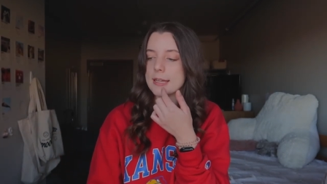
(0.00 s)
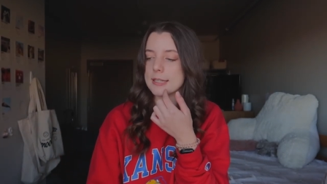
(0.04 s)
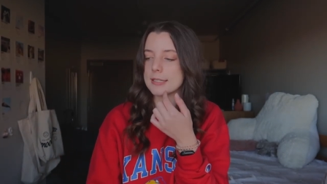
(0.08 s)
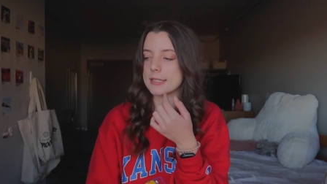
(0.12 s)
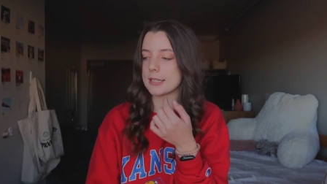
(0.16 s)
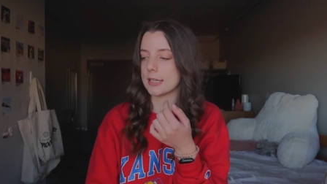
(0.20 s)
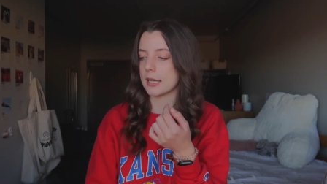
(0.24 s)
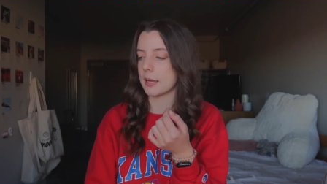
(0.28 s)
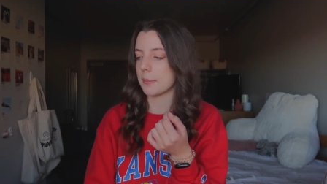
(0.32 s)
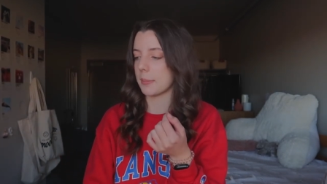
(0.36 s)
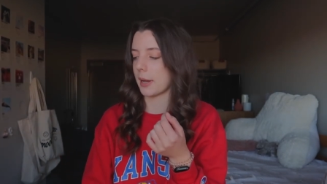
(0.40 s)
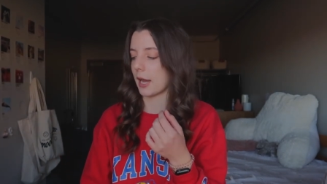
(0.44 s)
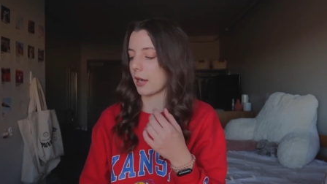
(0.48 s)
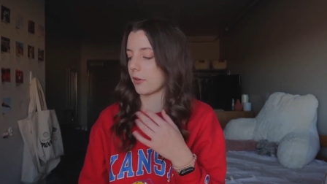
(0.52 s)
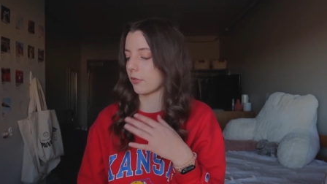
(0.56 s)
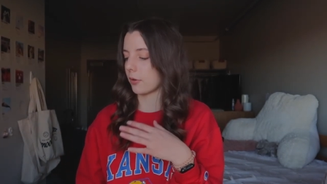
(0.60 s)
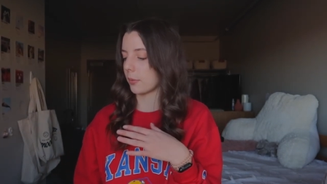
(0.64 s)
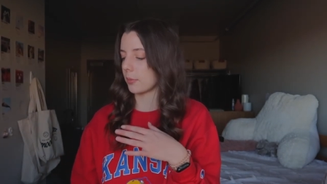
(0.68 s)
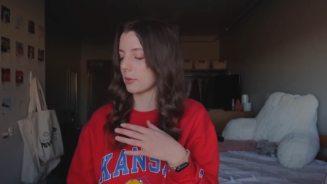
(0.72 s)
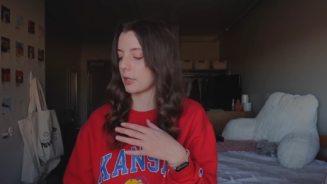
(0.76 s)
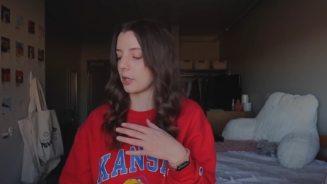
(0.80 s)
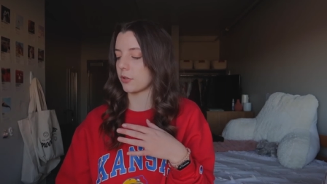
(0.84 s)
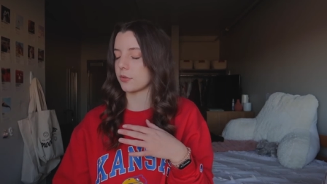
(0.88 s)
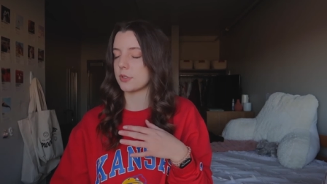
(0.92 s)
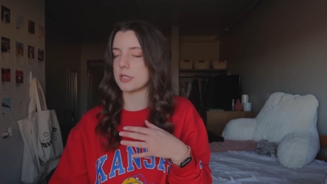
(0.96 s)
to get back
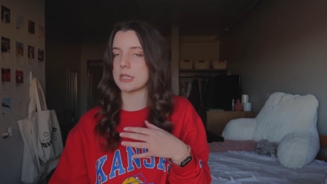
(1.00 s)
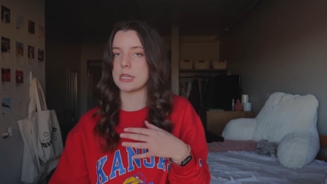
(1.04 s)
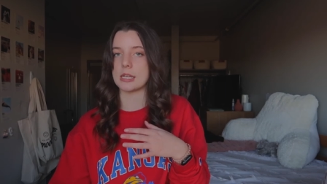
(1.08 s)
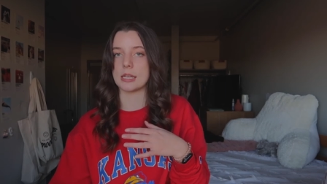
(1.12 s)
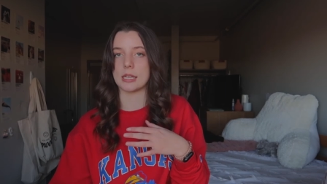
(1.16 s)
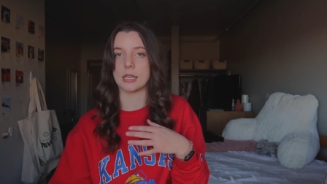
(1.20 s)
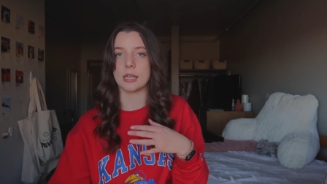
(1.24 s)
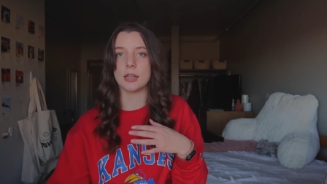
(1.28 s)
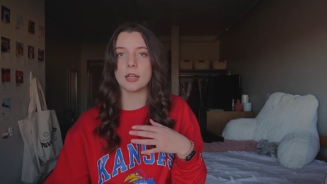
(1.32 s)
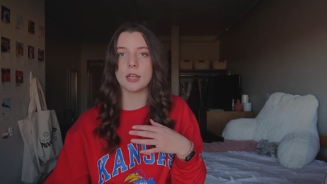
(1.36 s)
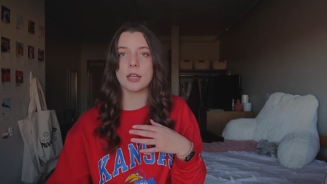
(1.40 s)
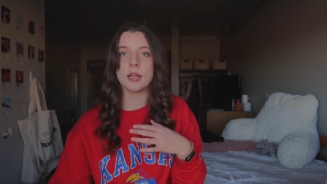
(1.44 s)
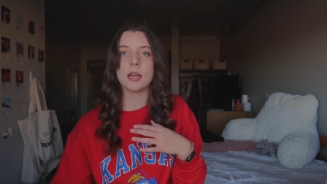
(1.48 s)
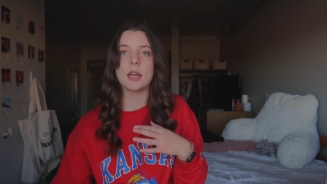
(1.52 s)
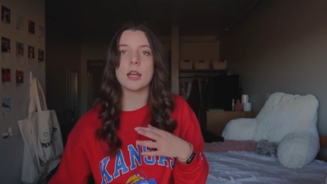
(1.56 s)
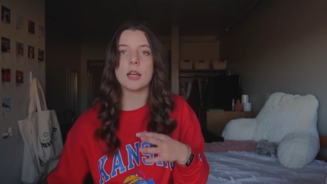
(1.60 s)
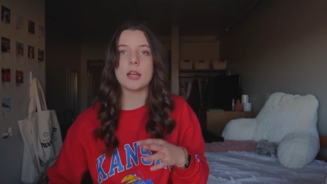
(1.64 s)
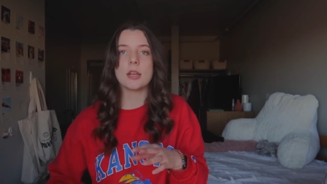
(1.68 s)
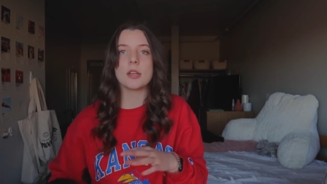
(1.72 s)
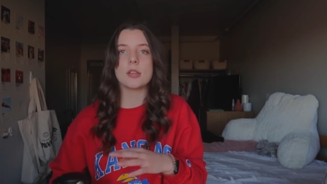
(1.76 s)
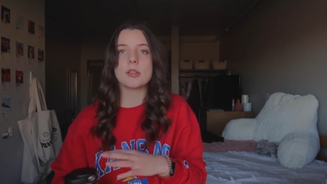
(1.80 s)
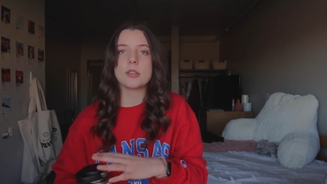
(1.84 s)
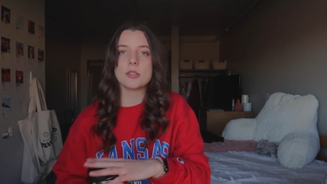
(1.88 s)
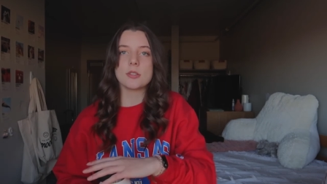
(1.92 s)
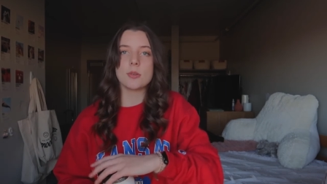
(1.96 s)
from qt
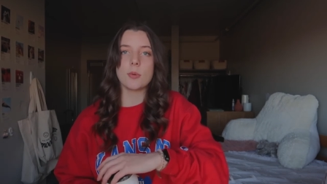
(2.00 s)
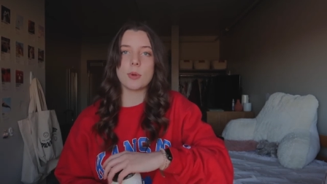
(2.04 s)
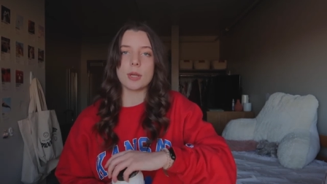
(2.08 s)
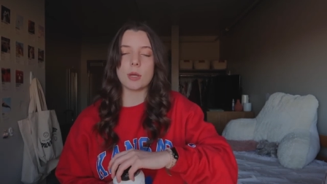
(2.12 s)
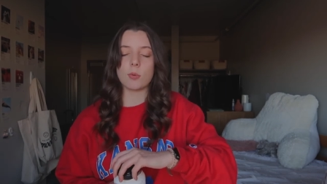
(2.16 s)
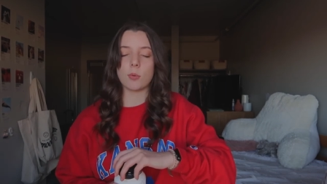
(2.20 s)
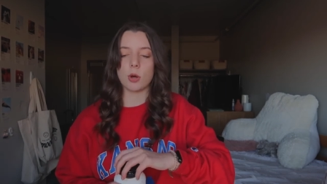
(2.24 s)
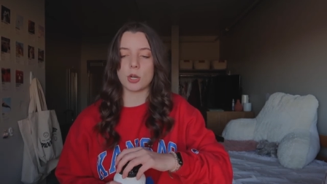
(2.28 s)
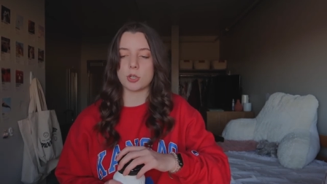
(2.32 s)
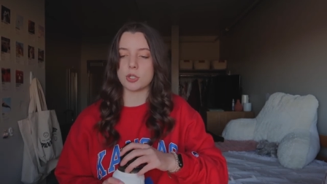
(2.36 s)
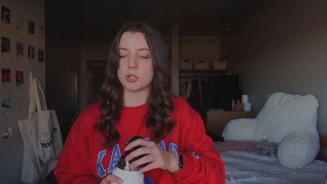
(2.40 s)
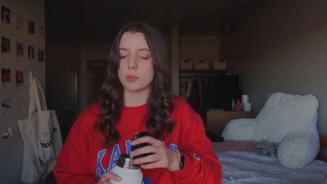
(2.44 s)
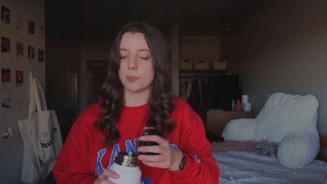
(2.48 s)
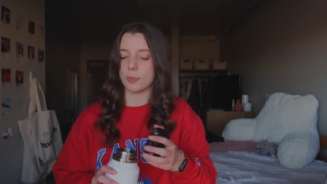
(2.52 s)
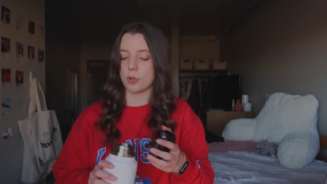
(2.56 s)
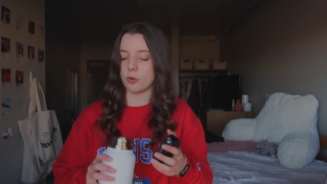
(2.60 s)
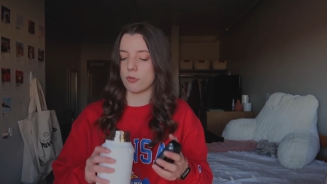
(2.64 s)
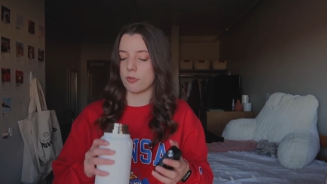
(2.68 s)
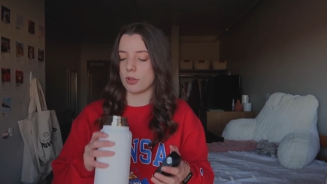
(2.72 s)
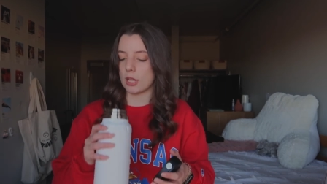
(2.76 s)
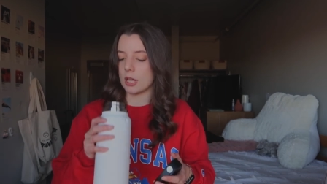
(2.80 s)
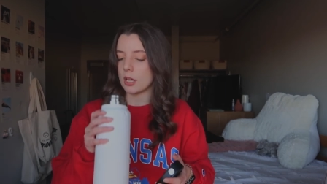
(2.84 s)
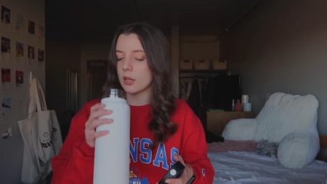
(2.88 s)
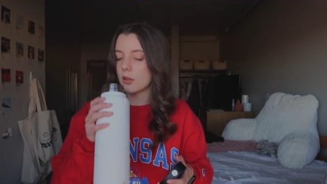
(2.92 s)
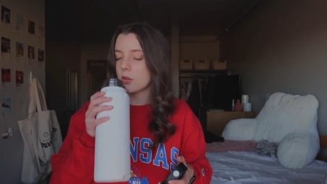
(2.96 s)
so we can watch the
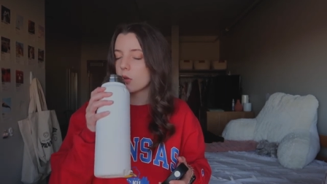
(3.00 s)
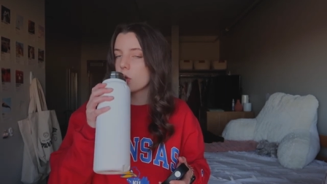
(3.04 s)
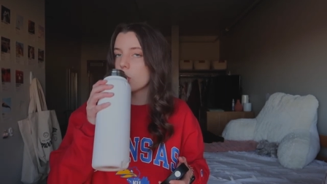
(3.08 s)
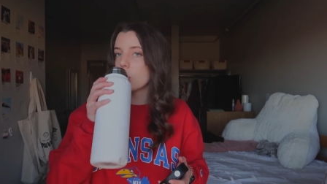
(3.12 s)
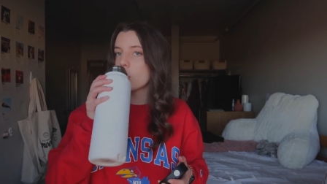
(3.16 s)
movie